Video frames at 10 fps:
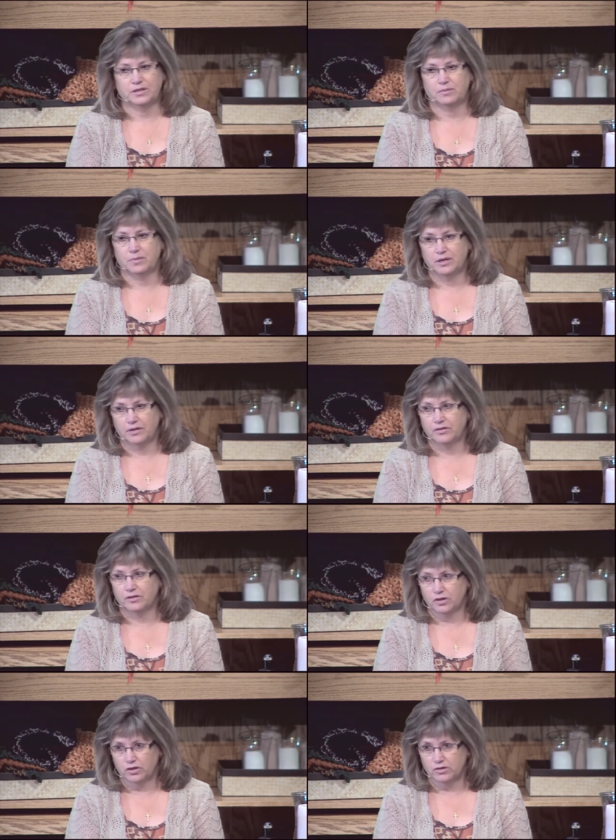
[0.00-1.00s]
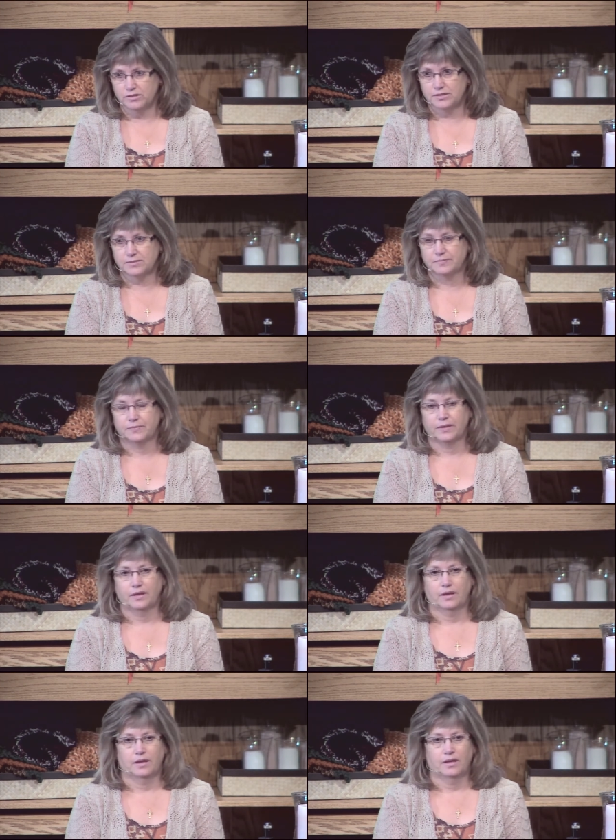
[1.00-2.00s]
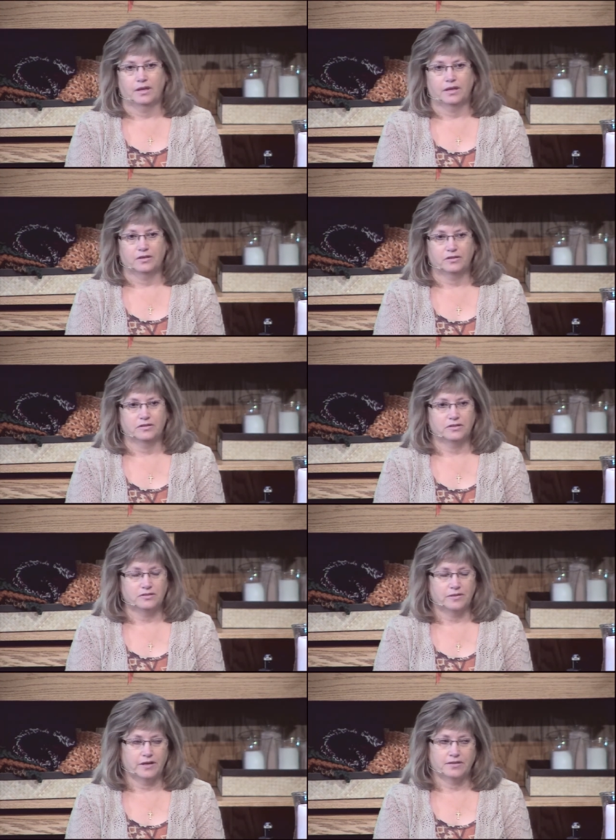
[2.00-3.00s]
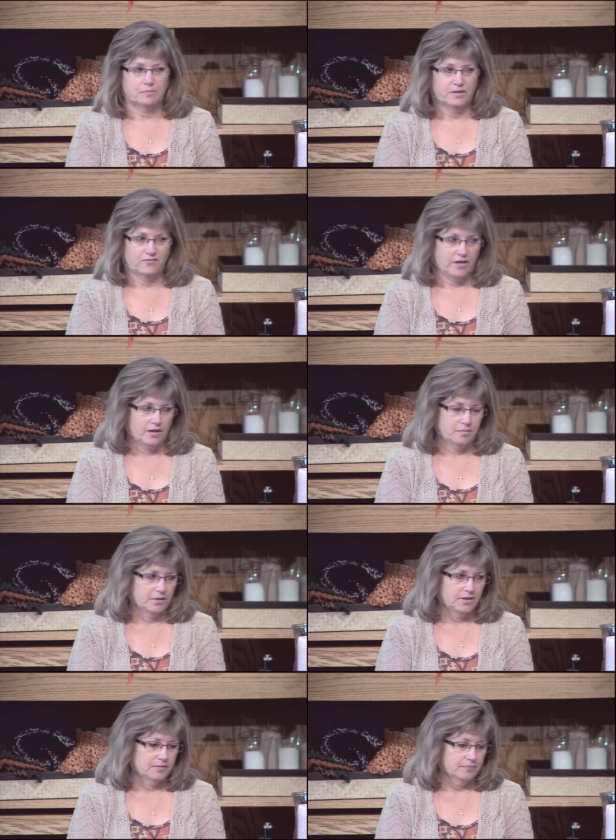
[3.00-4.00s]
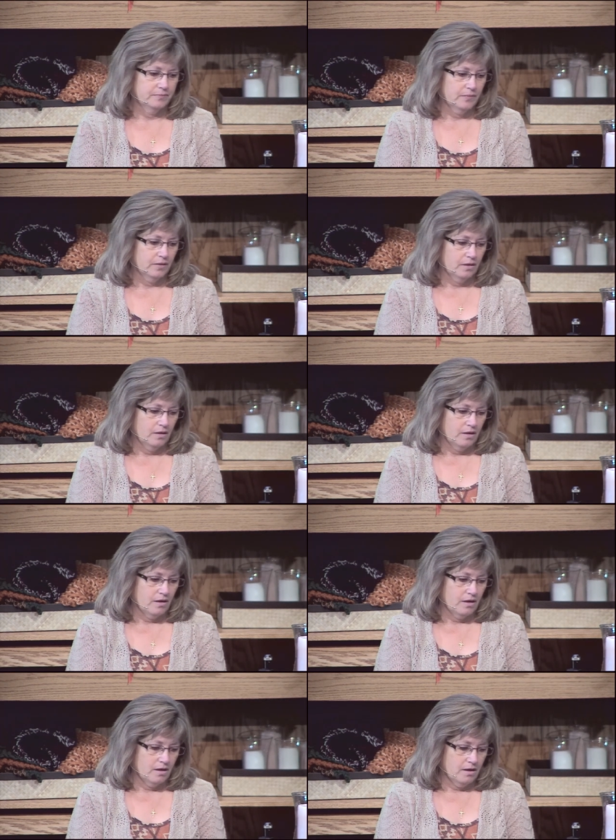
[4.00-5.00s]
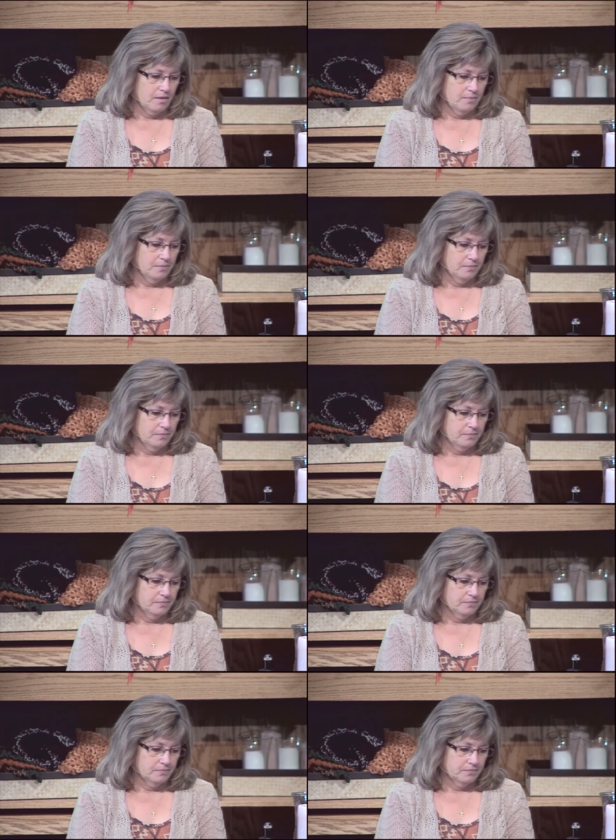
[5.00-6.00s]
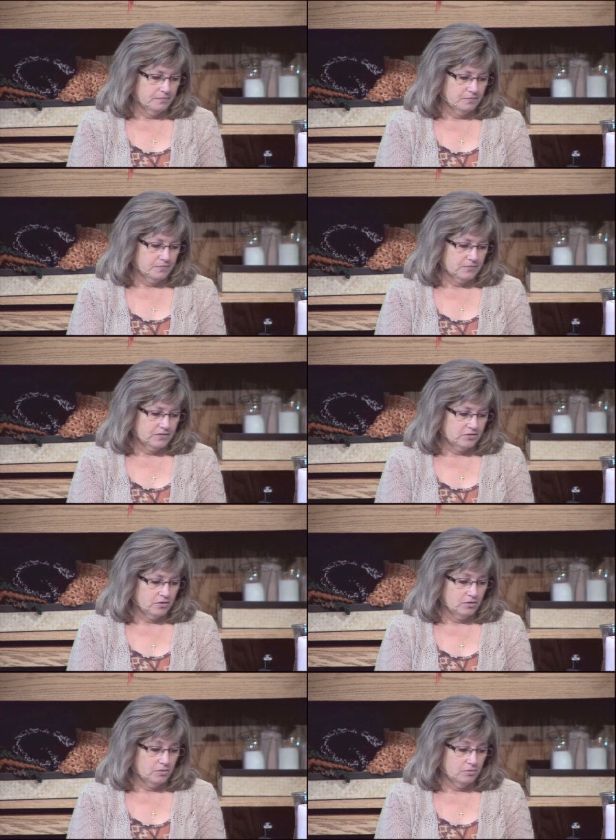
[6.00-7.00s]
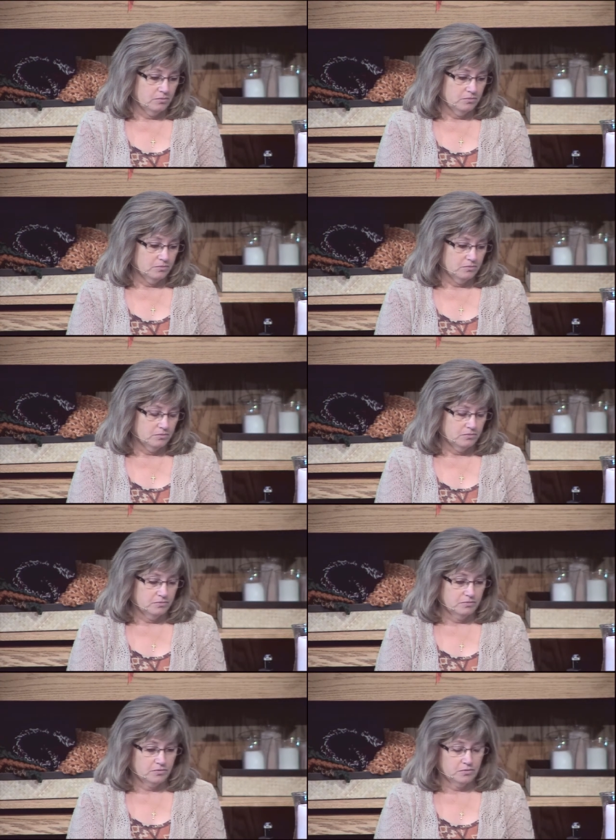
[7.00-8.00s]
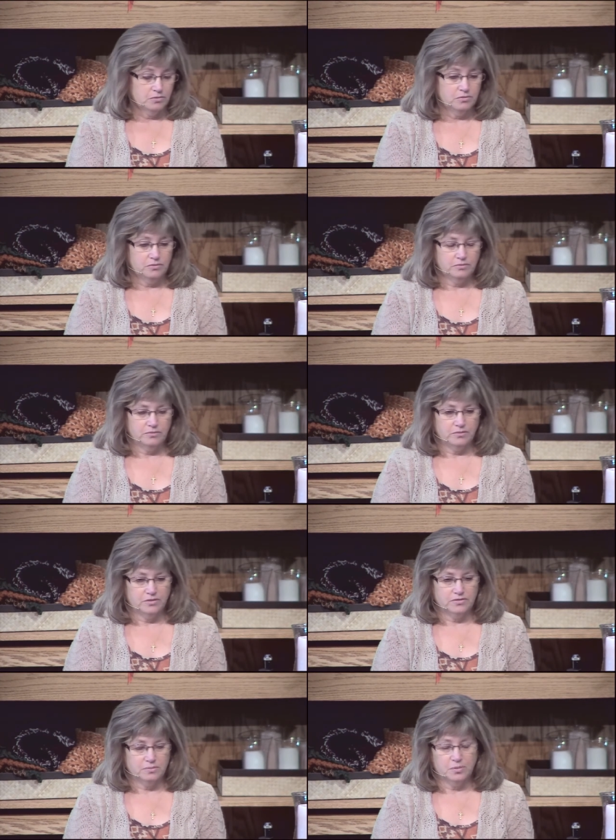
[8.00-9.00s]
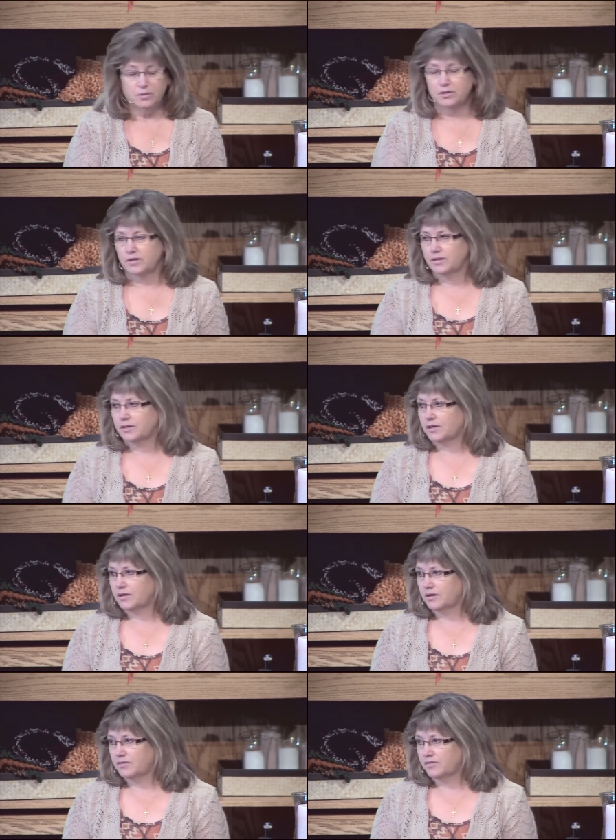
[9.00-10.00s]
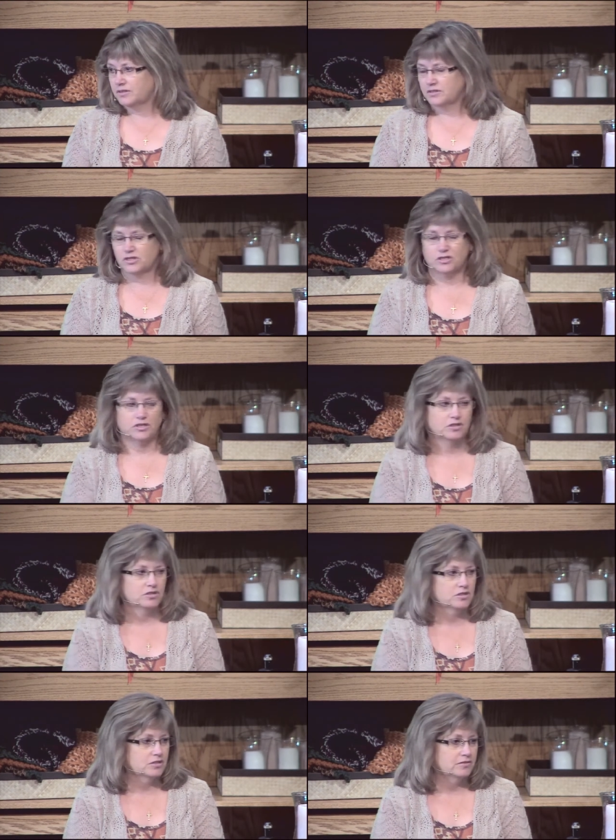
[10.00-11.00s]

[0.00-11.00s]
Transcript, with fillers: and my other girls. I couldn't do that to my family. Um, so, through the support of this church,